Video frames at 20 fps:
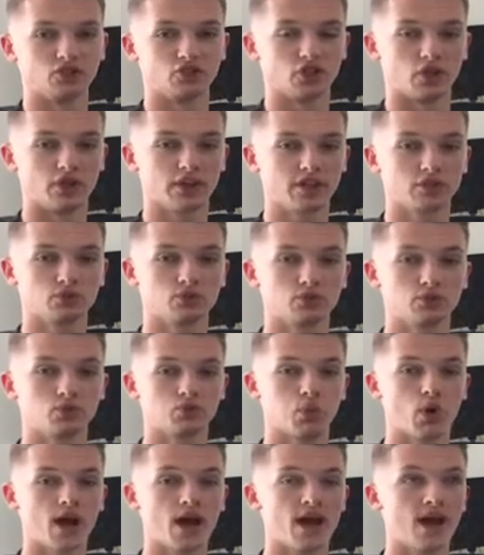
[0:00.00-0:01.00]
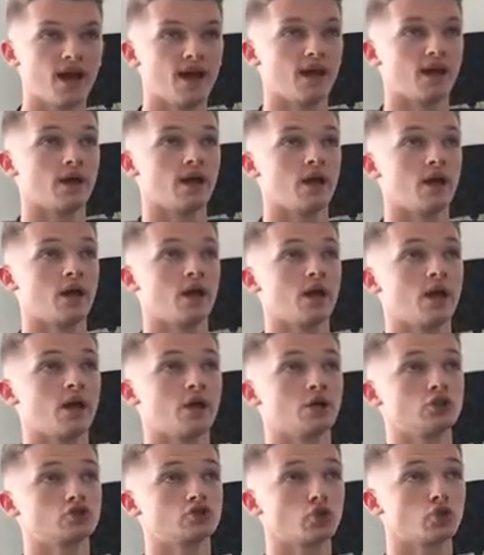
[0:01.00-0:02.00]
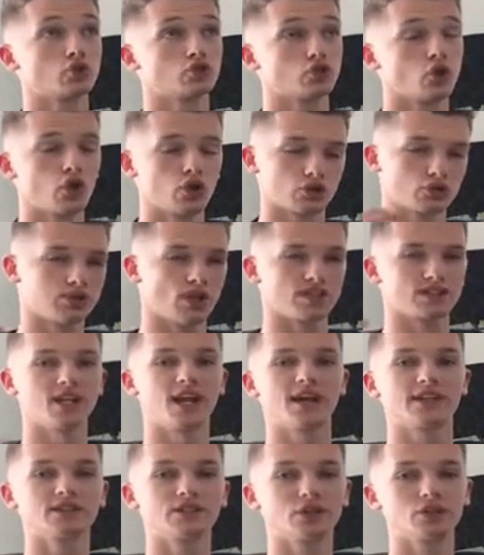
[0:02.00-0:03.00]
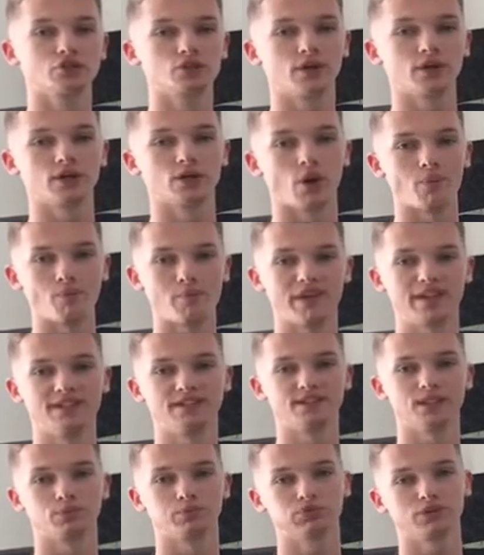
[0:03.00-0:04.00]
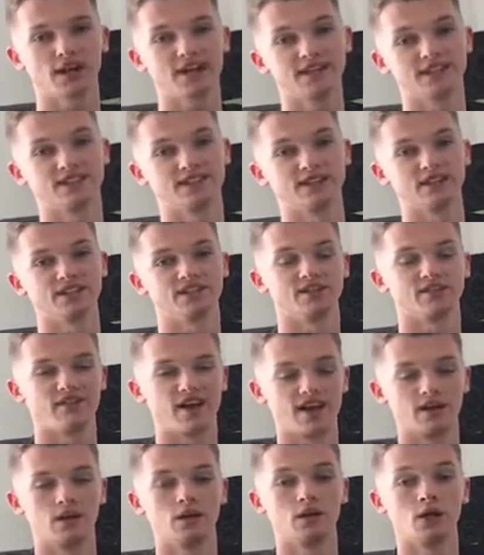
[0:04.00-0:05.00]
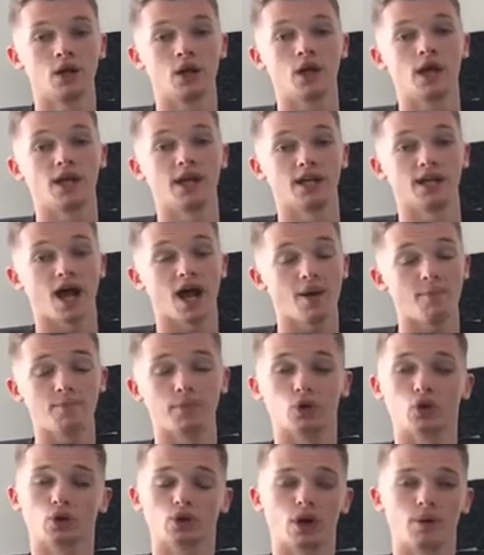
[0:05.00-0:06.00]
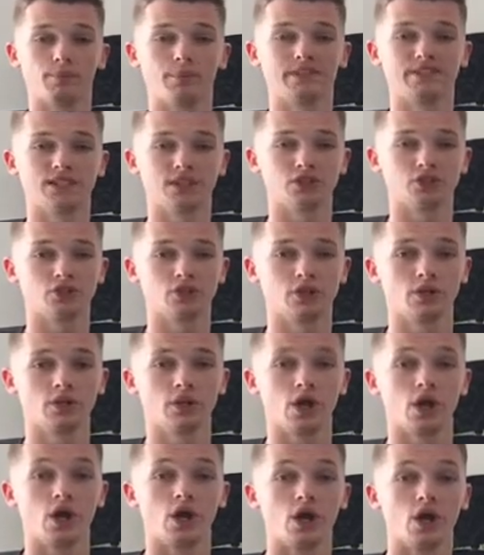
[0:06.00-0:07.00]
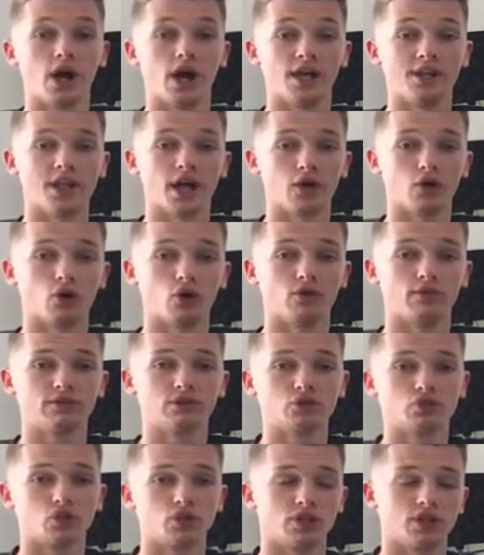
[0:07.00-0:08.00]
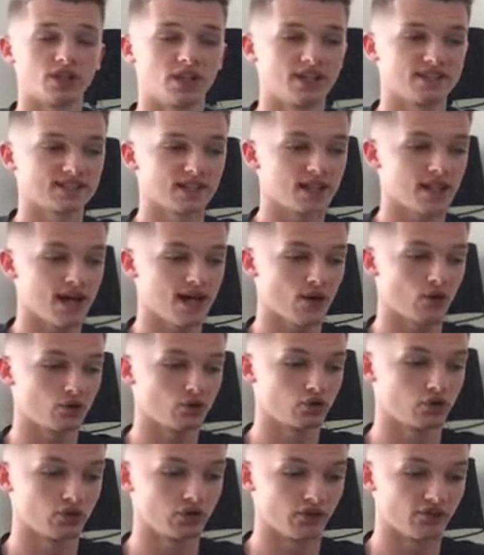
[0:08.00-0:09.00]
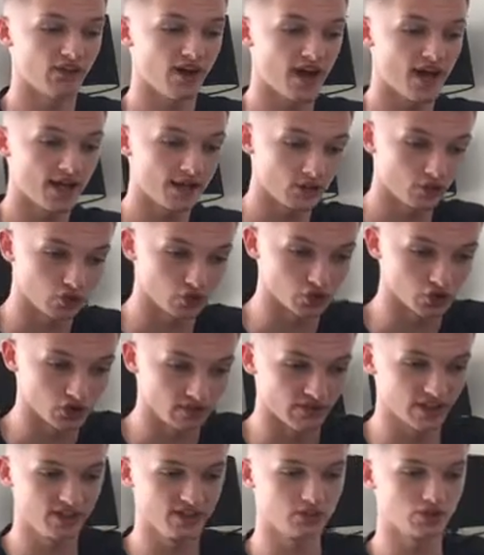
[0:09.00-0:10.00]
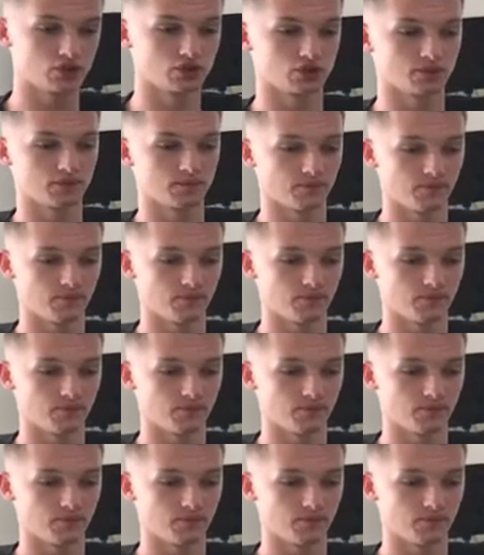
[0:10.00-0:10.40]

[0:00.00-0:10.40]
So this was where schools all across Lancashire had competed prior to this event in a handball competition, and then all of a sudden this allowed the finals of each